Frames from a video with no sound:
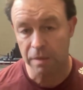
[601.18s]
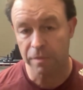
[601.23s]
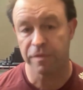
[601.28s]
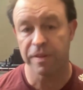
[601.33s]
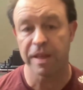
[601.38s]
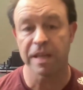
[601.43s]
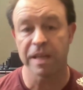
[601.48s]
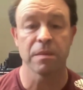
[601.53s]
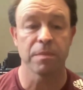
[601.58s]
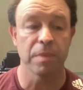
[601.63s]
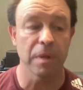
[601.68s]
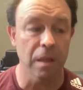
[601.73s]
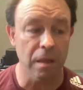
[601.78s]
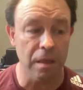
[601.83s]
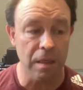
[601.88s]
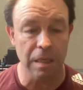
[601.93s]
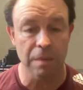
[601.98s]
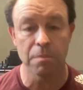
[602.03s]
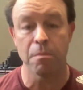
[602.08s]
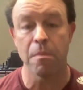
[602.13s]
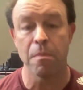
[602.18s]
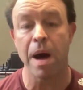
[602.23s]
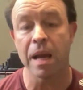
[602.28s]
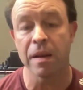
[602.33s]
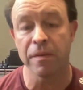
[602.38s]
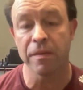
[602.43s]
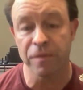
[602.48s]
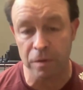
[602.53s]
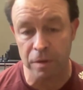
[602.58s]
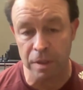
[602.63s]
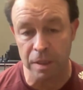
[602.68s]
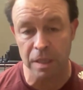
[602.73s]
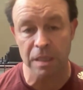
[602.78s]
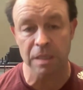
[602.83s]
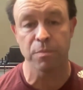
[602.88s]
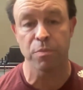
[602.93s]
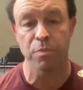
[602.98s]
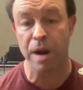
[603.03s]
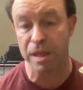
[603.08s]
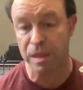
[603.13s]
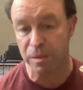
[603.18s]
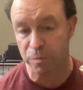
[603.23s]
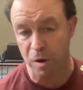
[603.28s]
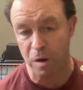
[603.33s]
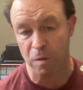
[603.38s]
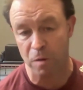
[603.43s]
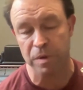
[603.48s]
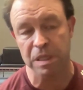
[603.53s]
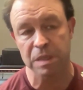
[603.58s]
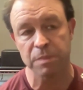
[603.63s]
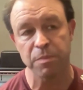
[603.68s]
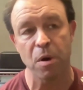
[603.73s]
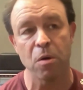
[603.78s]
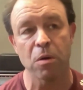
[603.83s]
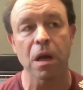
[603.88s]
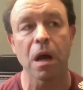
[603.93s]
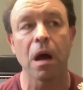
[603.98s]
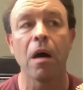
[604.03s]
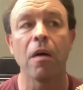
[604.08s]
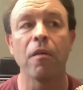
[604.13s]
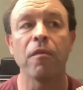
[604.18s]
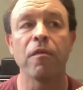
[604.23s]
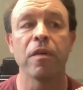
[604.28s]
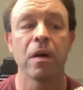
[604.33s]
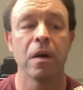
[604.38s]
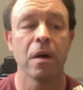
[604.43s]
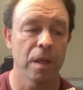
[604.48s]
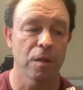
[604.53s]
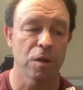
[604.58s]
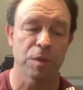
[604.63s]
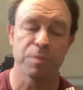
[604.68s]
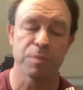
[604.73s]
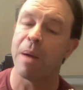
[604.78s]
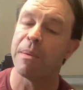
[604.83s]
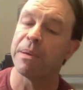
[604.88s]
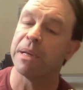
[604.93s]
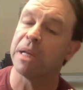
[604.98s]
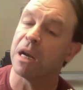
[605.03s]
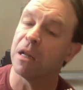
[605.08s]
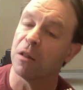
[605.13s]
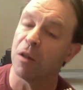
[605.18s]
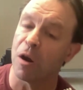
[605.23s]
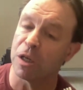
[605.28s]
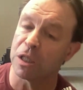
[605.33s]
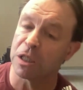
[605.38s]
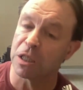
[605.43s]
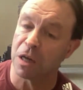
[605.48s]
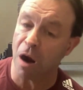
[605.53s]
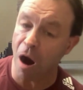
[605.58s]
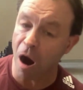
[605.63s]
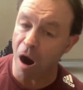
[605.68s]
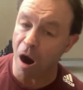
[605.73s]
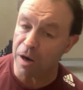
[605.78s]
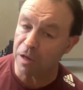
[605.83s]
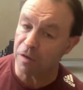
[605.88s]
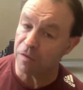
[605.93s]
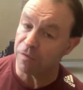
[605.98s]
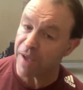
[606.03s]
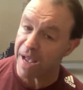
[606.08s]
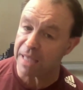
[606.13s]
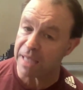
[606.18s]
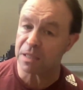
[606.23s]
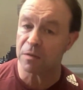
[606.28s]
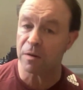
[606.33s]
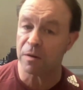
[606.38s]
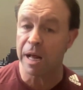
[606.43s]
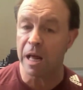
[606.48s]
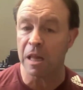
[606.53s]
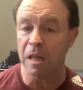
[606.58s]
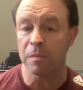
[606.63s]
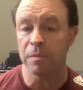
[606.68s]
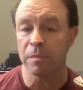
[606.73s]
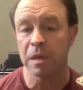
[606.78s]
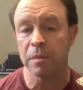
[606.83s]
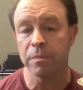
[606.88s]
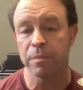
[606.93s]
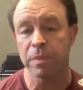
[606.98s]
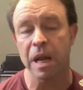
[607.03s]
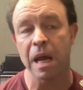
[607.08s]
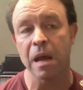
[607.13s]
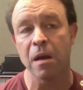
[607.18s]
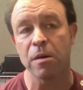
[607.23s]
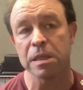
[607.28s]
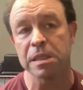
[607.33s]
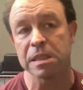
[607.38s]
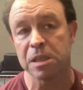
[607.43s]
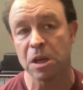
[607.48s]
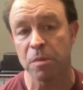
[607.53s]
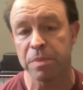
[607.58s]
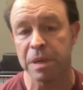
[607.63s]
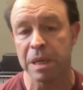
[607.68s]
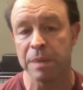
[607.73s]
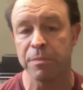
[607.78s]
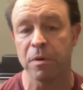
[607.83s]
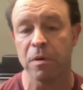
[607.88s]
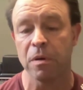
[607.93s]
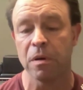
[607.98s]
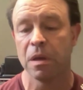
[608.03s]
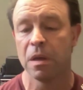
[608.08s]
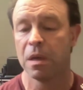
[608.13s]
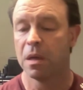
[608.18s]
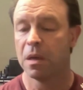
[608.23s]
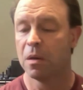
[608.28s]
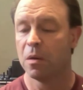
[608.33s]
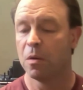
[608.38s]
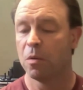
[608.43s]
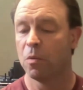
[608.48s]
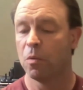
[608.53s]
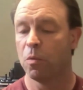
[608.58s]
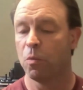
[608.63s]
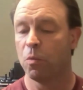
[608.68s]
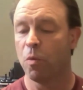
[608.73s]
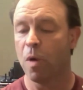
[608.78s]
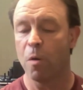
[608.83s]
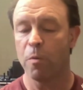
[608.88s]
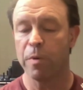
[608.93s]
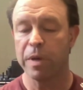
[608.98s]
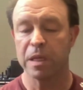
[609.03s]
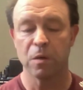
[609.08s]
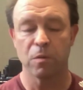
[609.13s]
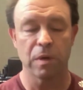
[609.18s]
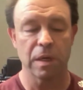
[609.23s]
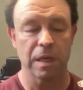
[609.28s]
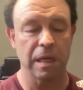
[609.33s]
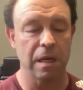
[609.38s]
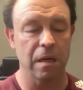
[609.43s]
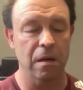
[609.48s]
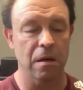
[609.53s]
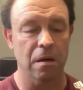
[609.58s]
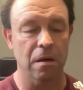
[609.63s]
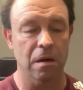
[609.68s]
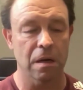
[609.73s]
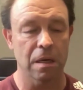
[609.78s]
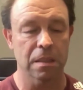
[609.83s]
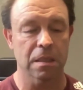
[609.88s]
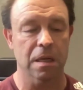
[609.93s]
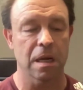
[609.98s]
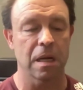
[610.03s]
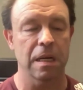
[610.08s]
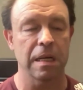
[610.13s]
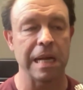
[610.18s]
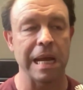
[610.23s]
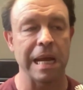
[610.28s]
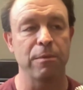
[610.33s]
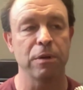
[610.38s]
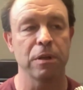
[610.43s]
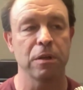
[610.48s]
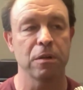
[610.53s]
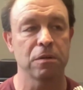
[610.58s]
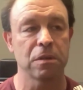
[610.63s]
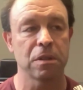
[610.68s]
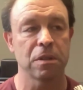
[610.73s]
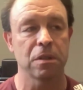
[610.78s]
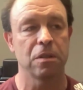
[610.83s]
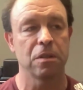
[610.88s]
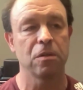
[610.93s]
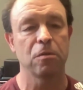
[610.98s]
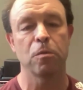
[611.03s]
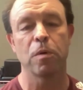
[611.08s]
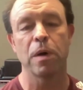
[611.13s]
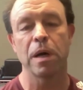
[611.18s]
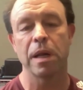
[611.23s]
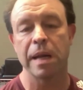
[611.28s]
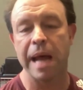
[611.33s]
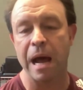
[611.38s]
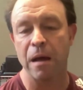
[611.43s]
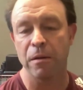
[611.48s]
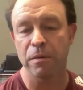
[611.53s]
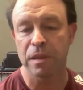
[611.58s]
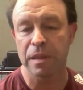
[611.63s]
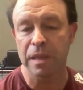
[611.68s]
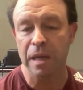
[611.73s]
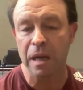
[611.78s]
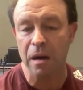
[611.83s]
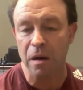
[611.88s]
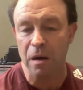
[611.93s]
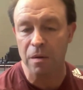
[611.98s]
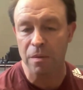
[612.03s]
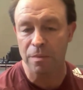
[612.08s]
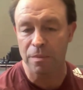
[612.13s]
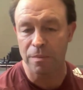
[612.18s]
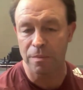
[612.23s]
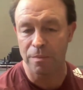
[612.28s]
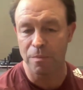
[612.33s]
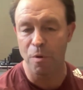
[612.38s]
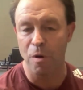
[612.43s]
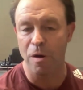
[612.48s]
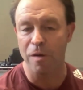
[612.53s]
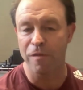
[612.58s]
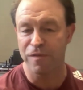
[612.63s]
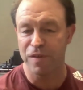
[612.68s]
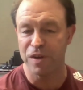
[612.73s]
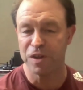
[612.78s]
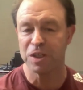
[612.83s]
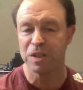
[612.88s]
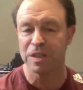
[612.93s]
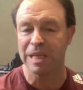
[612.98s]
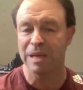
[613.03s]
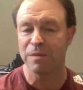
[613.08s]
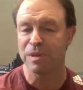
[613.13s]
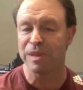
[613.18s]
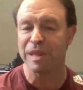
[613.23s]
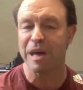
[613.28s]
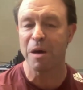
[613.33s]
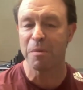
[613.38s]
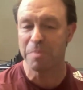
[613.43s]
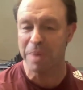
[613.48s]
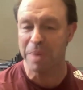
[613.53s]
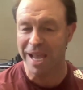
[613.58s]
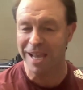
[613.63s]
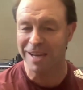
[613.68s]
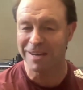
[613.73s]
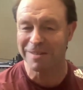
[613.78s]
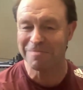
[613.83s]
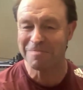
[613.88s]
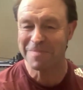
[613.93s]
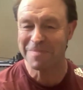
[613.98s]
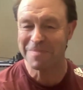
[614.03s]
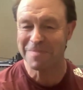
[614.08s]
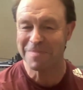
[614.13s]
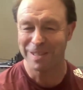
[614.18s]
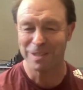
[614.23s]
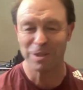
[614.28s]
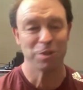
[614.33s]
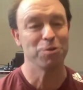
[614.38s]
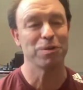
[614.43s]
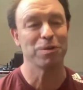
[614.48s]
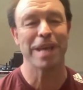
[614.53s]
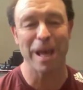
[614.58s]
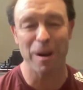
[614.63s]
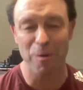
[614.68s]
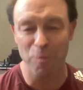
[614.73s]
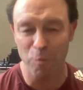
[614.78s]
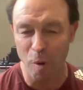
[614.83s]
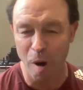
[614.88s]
flexibility, mindfulness, breath work we spoke of. There's probably not a large cardiovascular element, but I always tell people what we do in here is going to enable you to do what out there more efficiently and without pain. So you can't,